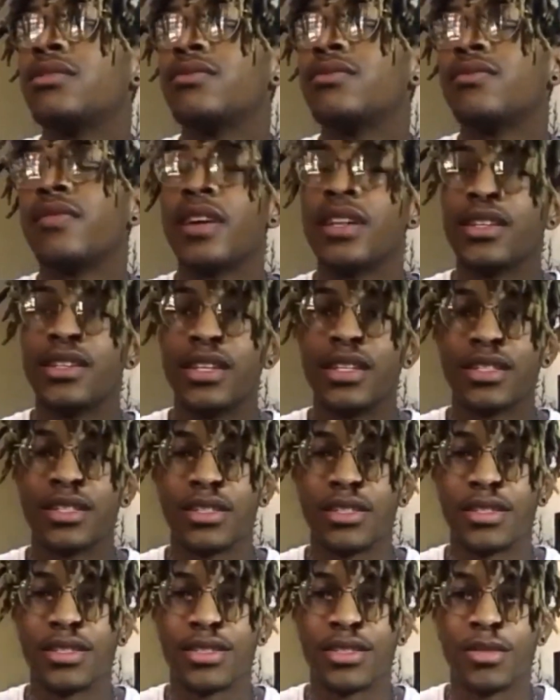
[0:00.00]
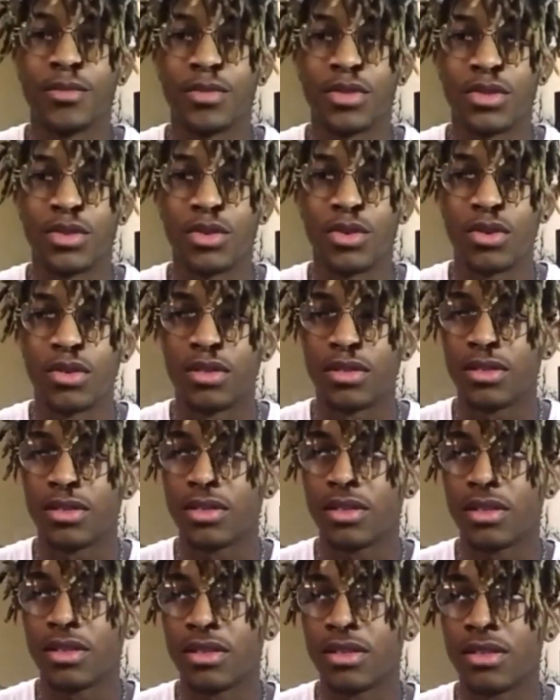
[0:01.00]
This validation in some
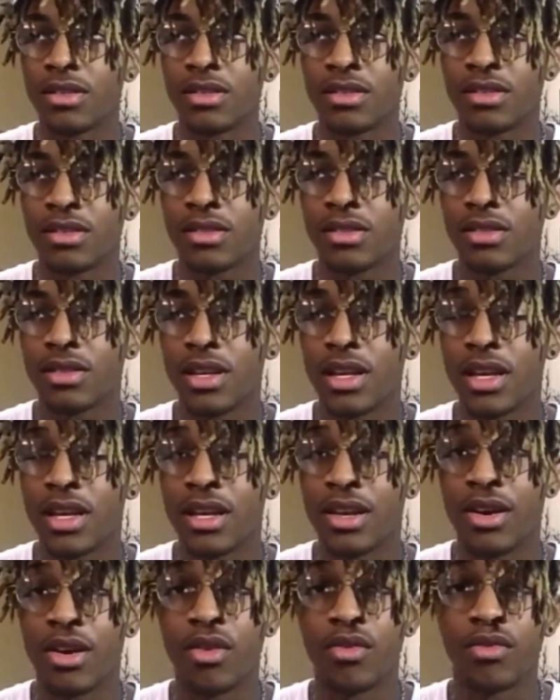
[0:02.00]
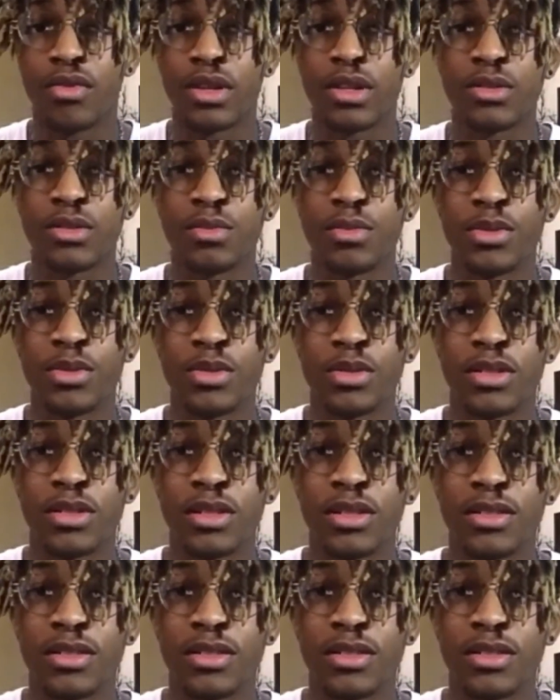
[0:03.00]
sorts is a confidence boost.